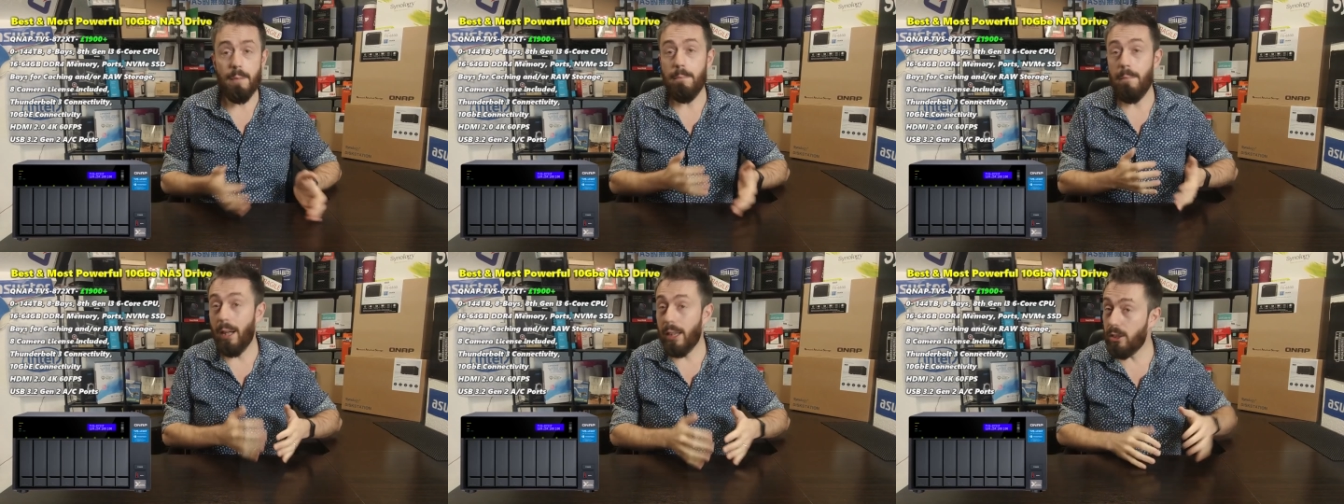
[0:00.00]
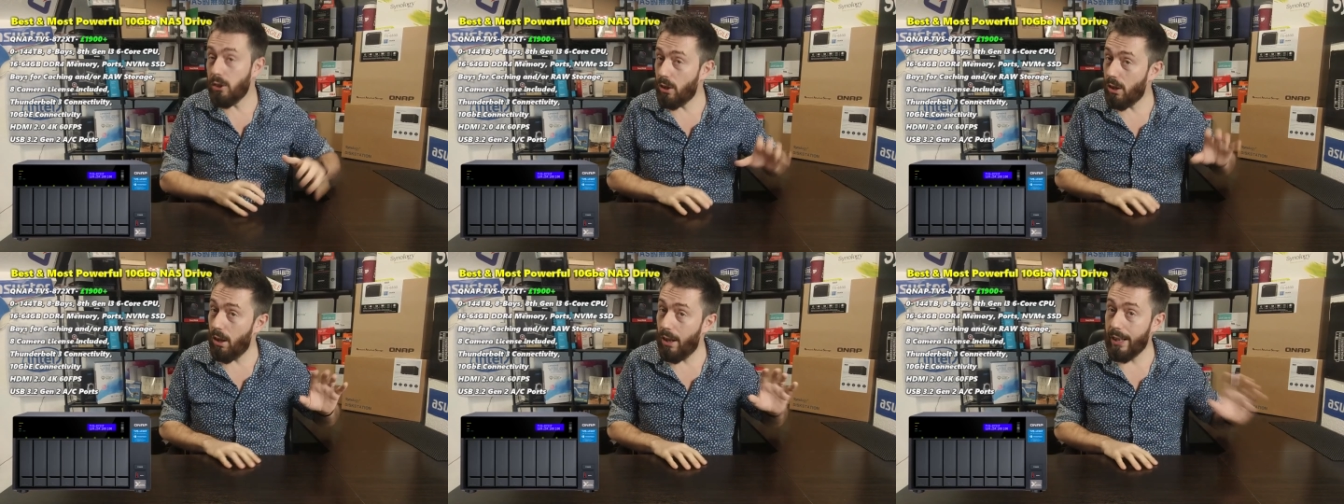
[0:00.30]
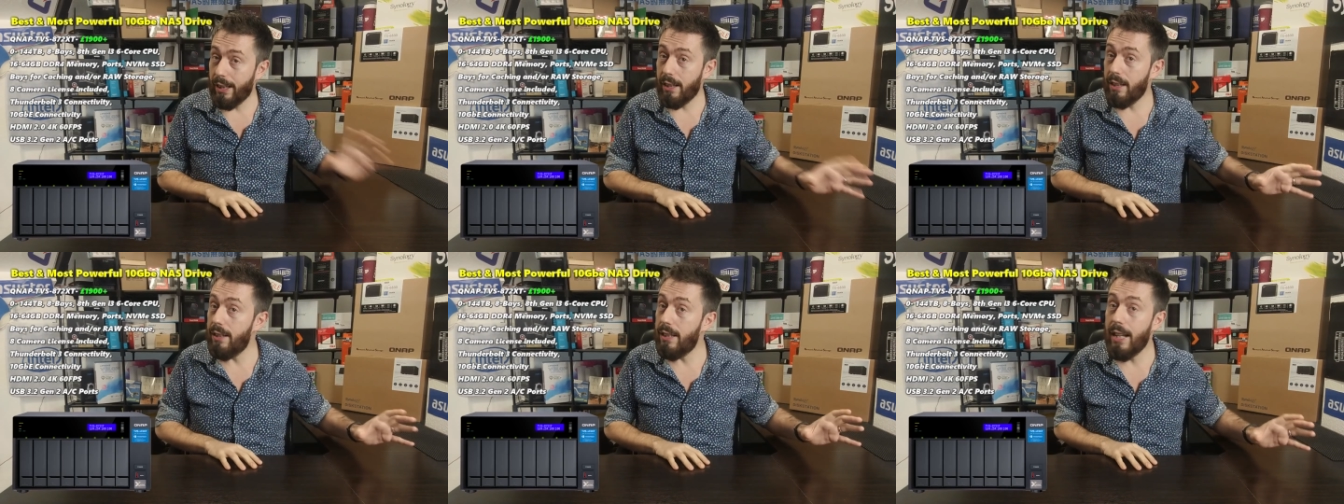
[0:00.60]
Much
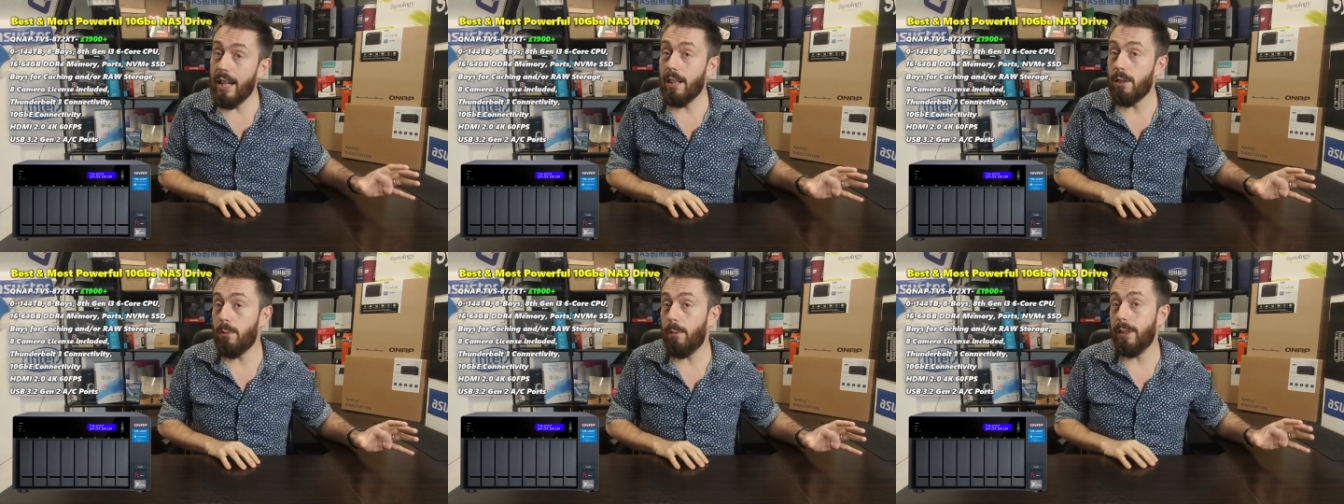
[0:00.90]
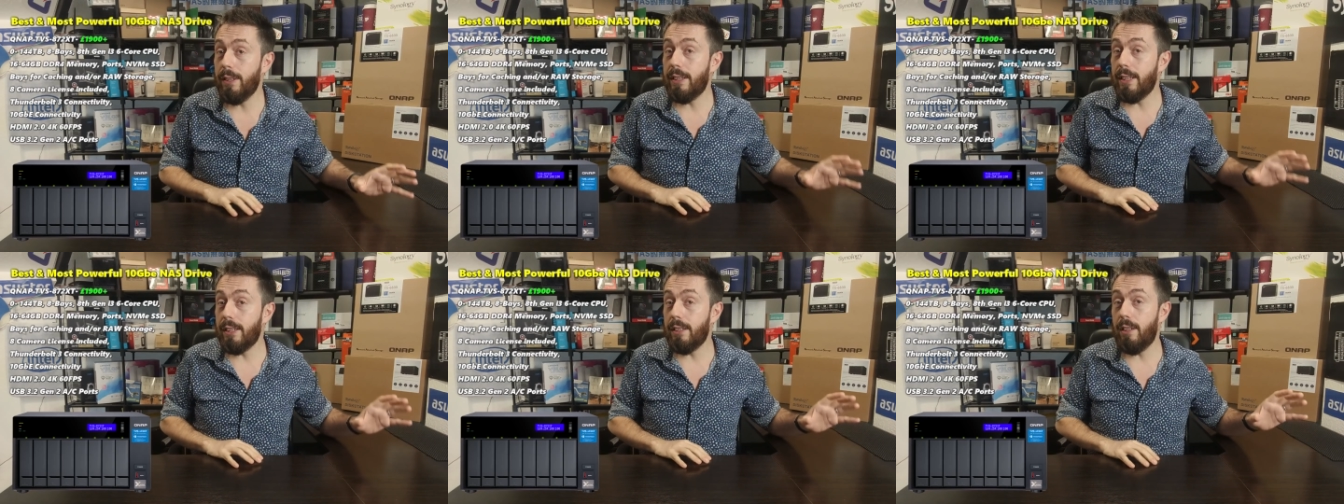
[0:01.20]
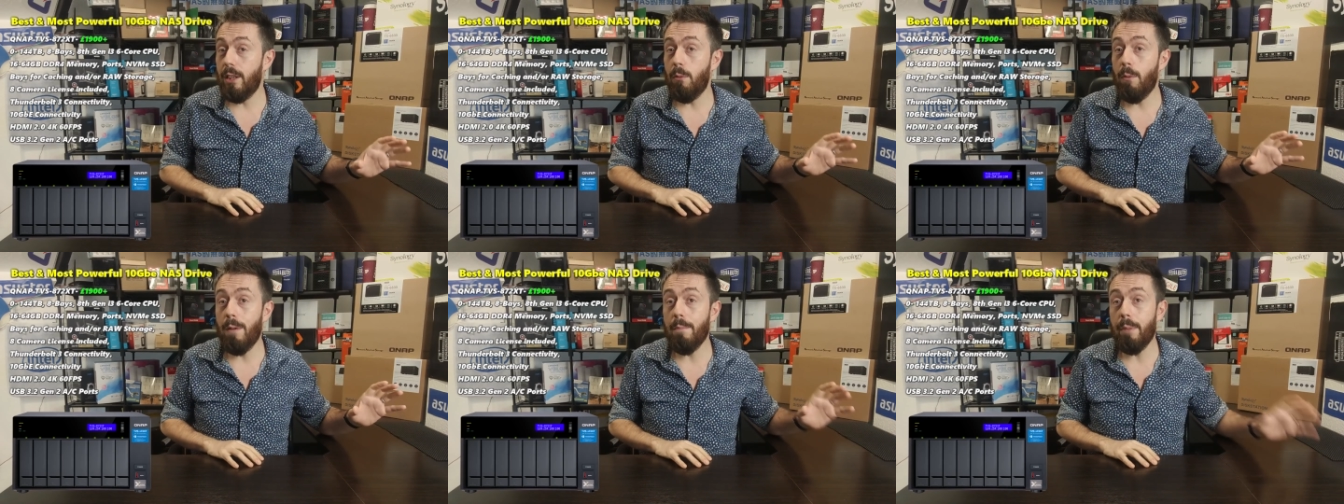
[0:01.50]
like the D S one six
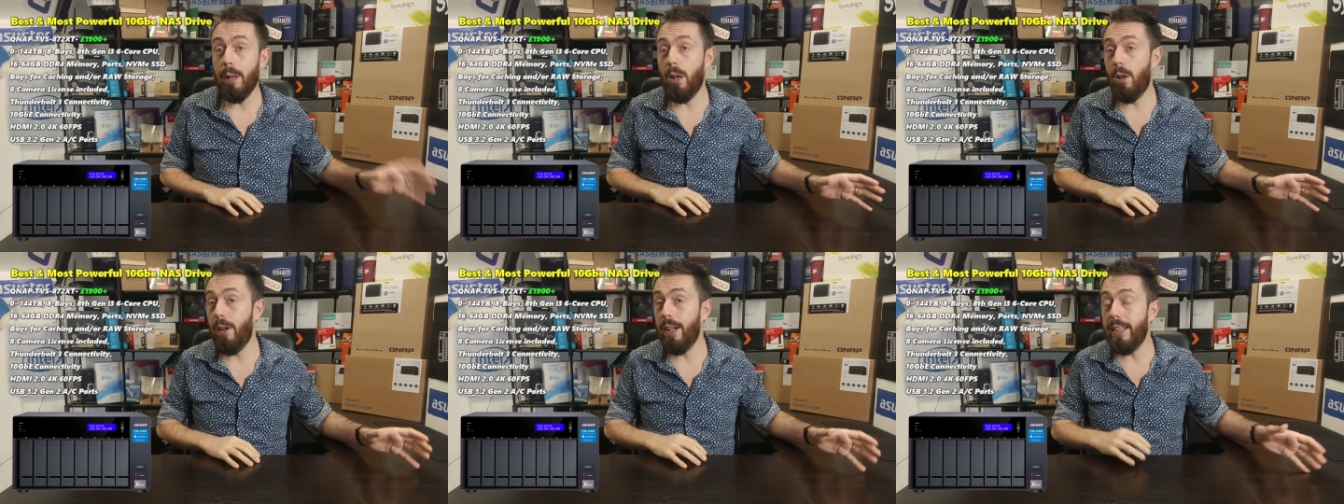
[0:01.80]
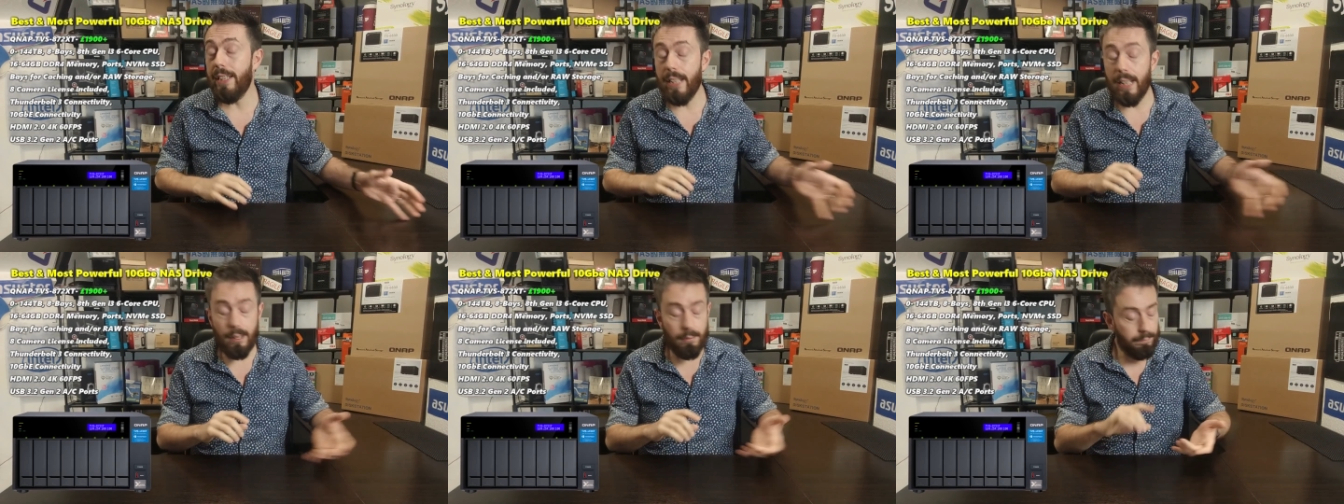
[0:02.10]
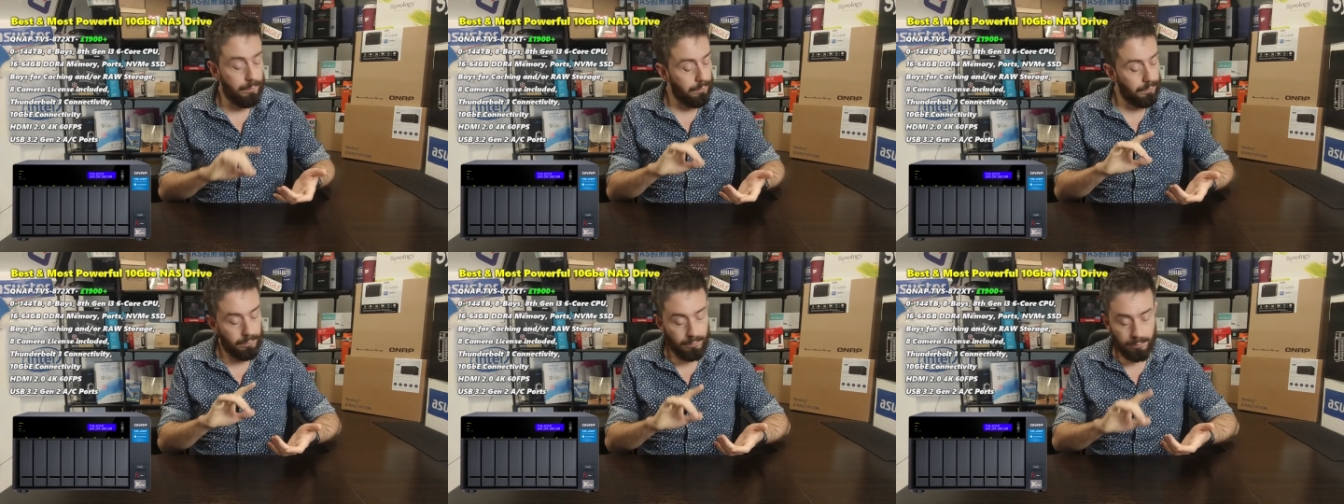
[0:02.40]
two one behind it,